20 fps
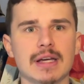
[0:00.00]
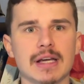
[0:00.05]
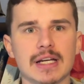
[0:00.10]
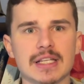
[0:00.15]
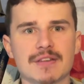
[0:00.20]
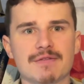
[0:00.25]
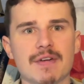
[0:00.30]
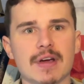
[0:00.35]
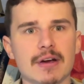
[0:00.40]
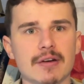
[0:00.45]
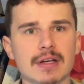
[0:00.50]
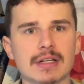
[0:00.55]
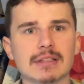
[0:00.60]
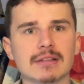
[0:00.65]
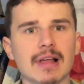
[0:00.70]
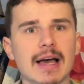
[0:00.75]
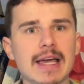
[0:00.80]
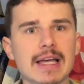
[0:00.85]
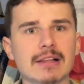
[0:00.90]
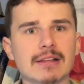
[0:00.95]
It's very
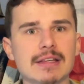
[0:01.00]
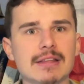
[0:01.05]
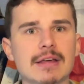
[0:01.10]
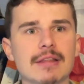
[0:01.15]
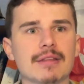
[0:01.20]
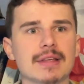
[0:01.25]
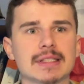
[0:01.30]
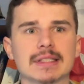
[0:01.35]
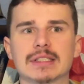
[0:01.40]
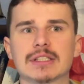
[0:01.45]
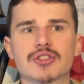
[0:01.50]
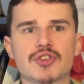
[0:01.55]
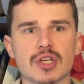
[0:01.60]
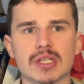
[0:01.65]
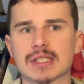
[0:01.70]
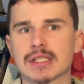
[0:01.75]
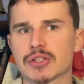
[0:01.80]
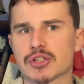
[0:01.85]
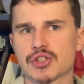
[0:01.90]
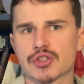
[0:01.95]
likely that this is
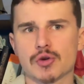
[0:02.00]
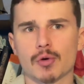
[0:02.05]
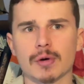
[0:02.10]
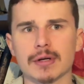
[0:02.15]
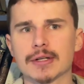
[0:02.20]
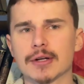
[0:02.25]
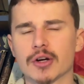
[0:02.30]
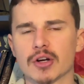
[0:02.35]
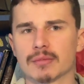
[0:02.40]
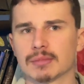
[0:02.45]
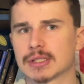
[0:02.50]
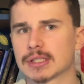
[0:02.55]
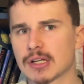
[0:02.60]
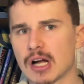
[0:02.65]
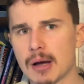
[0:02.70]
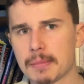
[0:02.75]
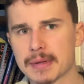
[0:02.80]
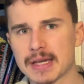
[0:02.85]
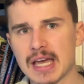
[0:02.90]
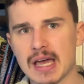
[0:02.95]
just a short-term
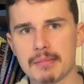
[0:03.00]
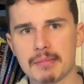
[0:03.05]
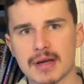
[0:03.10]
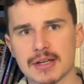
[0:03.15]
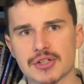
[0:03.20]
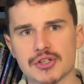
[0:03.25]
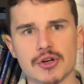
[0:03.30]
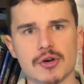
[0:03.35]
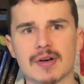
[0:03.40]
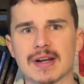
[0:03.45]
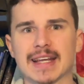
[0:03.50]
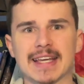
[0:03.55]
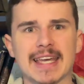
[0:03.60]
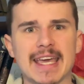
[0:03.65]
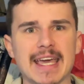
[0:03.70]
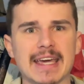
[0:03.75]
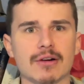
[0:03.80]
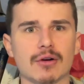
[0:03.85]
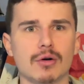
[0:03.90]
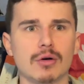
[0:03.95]
stopgap measure and it
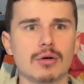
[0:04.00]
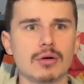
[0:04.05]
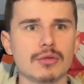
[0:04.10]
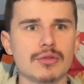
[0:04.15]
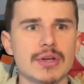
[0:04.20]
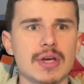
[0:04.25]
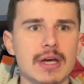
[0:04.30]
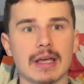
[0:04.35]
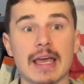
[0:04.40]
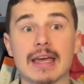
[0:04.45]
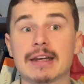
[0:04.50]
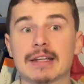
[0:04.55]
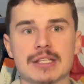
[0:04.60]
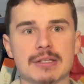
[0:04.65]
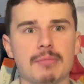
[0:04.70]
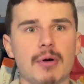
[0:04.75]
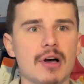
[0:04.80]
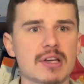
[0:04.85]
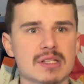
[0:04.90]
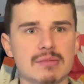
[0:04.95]
can't hold, and it's
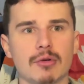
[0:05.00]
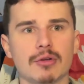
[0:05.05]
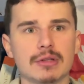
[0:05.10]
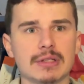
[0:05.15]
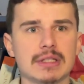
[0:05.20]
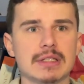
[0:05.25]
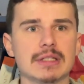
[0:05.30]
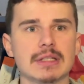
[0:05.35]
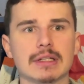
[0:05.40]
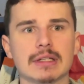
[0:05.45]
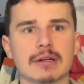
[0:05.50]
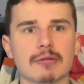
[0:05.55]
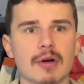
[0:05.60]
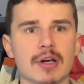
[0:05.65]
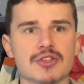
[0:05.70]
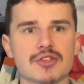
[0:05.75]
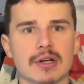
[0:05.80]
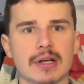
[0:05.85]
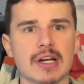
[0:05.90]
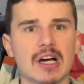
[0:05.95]
possible the
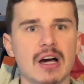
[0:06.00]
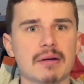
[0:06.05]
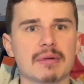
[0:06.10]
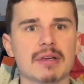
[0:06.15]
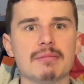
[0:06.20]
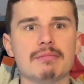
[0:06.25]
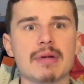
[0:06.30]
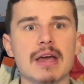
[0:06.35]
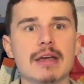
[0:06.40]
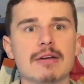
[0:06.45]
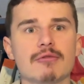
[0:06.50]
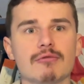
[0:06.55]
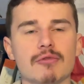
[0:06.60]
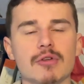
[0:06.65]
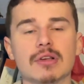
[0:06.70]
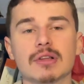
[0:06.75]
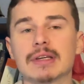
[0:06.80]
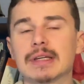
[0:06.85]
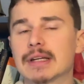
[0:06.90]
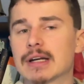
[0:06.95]
Russian economy may
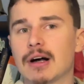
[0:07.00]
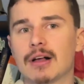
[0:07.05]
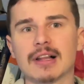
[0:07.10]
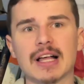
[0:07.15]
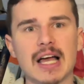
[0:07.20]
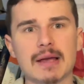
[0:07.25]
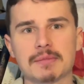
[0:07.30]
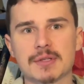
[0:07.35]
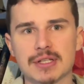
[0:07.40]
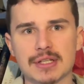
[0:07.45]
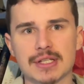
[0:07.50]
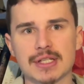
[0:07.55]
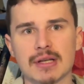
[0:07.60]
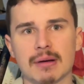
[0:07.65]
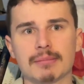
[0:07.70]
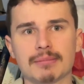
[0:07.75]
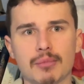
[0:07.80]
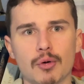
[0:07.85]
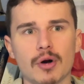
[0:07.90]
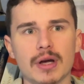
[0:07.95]
really collapse at
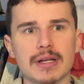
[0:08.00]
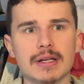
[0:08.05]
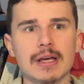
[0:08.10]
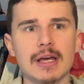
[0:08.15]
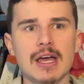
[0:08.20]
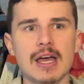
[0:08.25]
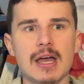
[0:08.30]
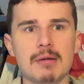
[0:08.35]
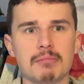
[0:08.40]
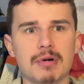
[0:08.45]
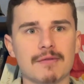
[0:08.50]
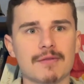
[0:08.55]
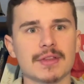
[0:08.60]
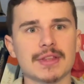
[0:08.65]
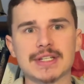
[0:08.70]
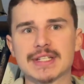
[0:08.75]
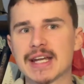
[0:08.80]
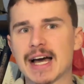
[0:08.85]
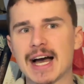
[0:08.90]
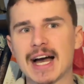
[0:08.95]
some point, but for
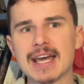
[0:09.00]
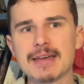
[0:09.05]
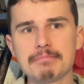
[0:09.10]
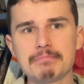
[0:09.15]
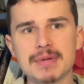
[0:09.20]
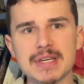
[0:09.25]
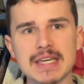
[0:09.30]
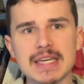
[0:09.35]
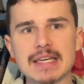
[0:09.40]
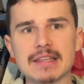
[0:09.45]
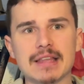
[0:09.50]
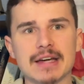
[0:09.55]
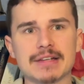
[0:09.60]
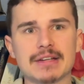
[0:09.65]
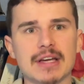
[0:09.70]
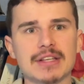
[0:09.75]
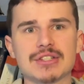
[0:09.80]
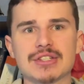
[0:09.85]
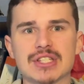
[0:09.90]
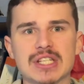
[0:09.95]
the time being that
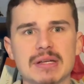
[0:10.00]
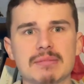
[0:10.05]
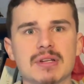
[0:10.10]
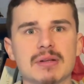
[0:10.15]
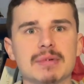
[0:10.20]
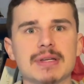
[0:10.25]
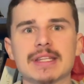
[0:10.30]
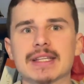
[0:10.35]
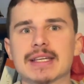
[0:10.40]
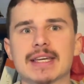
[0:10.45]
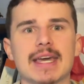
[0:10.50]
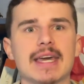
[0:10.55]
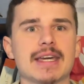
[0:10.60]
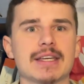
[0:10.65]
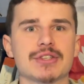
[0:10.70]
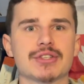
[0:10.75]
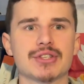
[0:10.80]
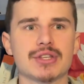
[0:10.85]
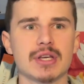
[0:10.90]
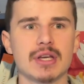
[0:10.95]
doesn't seem to be the
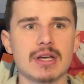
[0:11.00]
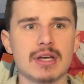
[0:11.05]
case.